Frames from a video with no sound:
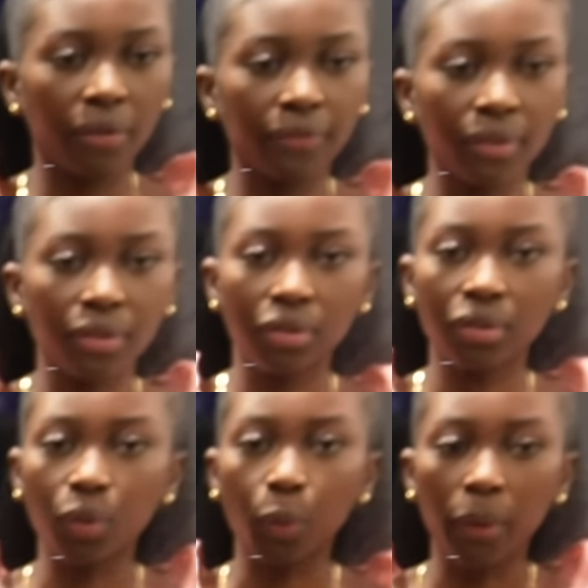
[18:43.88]
love this
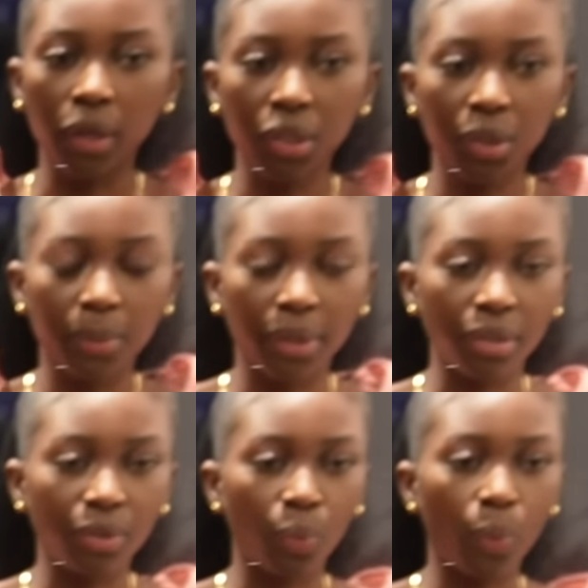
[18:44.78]
so much, but
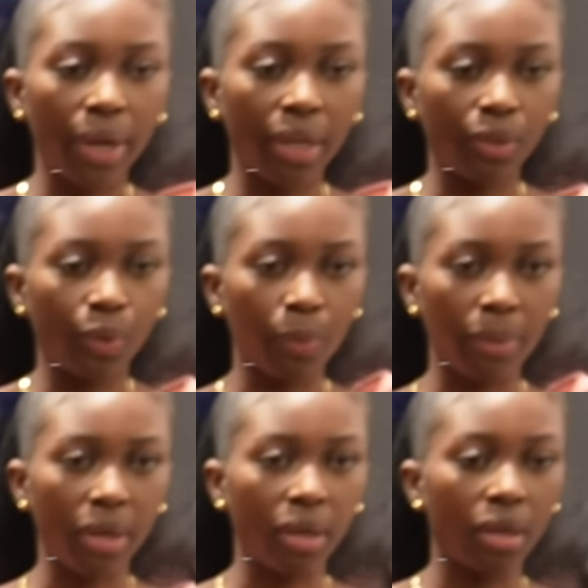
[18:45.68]
it's way too big.